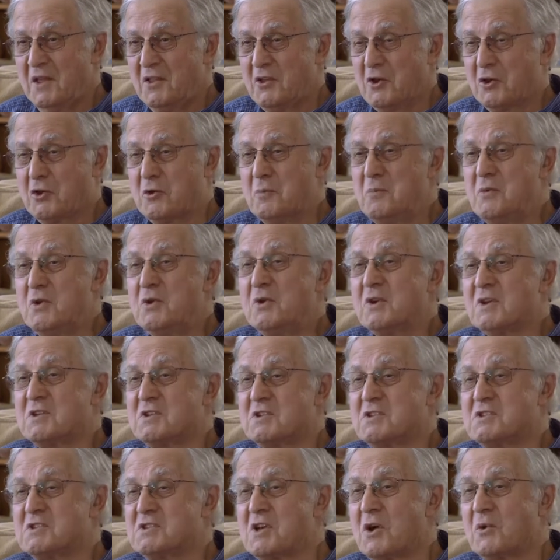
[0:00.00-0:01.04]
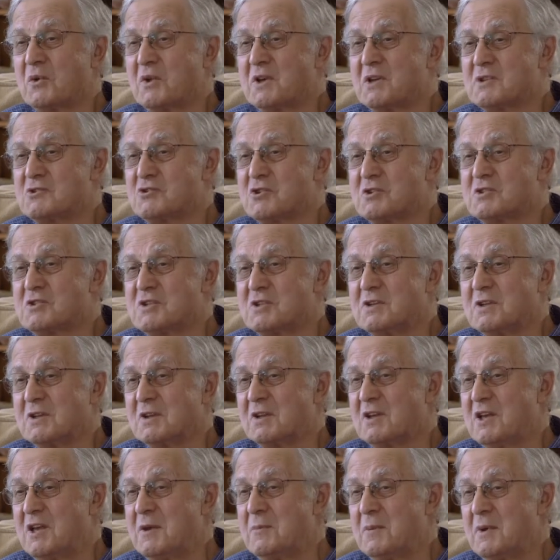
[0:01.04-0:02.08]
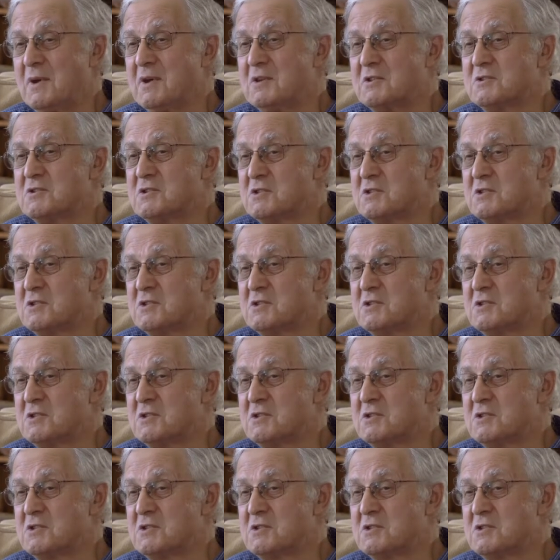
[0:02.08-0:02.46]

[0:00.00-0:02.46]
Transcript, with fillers: the community is only interested in keeping it